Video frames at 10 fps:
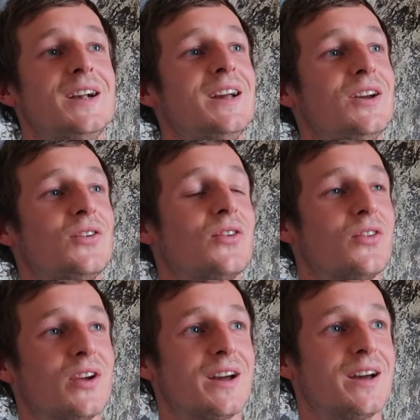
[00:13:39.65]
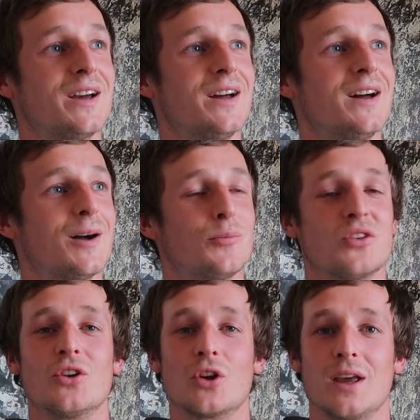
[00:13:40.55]
if I'm
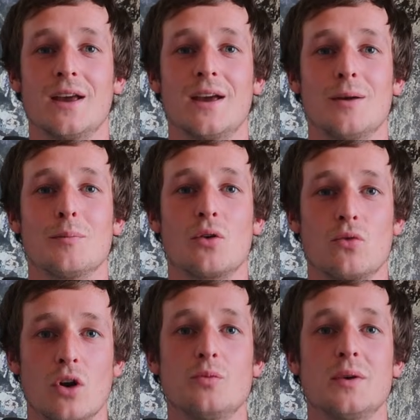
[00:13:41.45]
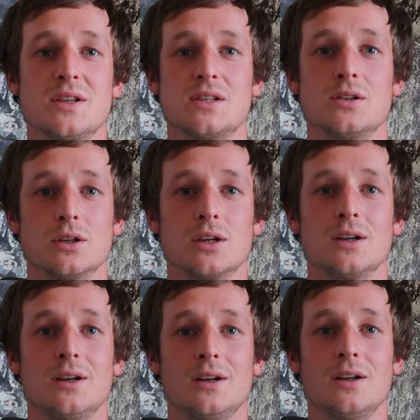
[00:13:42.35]
stuck here, my rope is stuck,
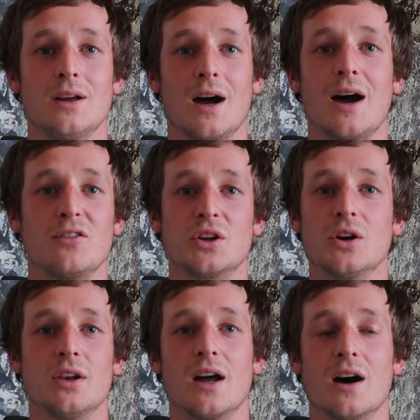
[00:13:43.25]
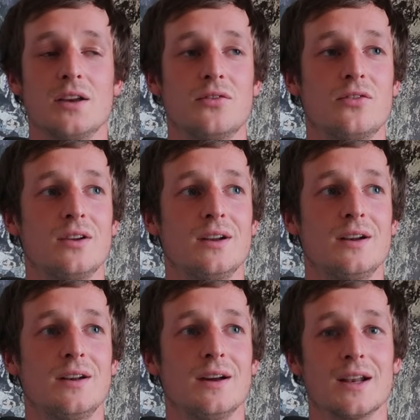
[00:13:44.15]
I haven't got a knife,
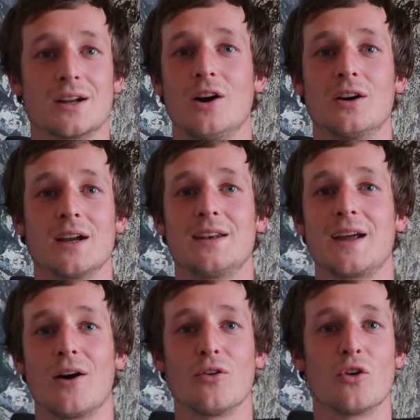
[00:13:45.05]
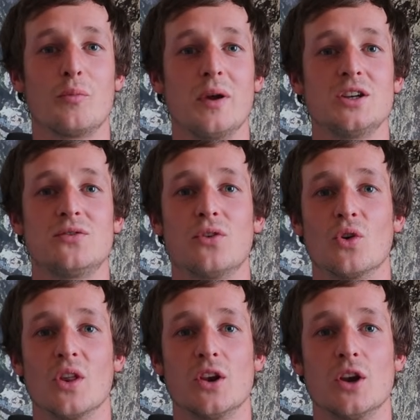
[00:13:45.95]
and I can't get down off pitch 4 of the